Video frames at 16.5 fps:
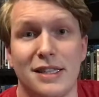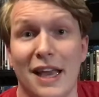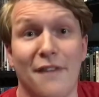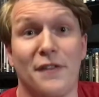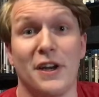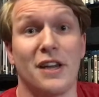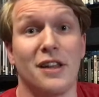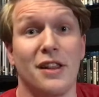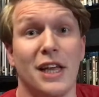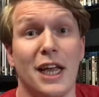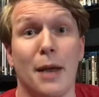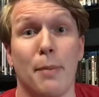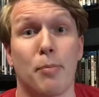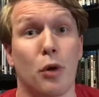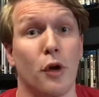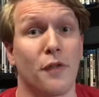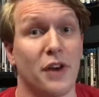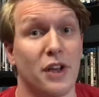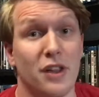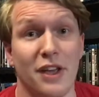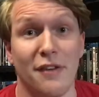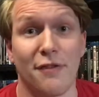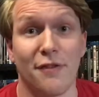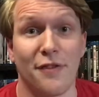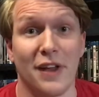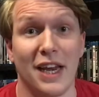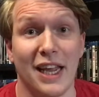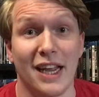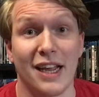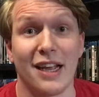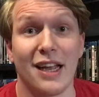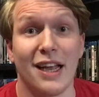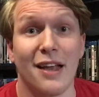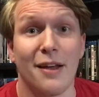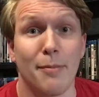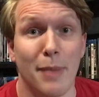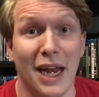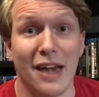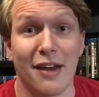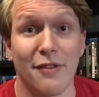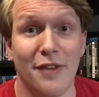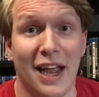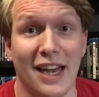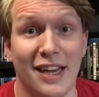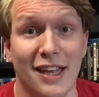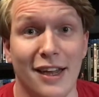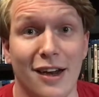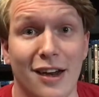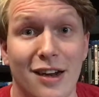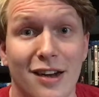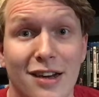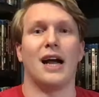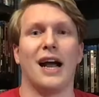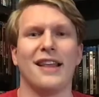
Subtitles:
Definitely a perfectly fitting main event here.